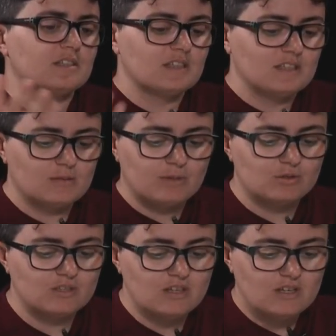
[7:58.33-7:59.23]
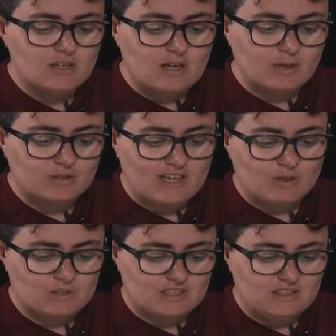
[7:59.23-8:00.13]
It's about
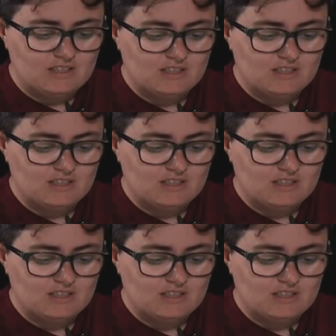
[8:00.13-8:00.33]
equity.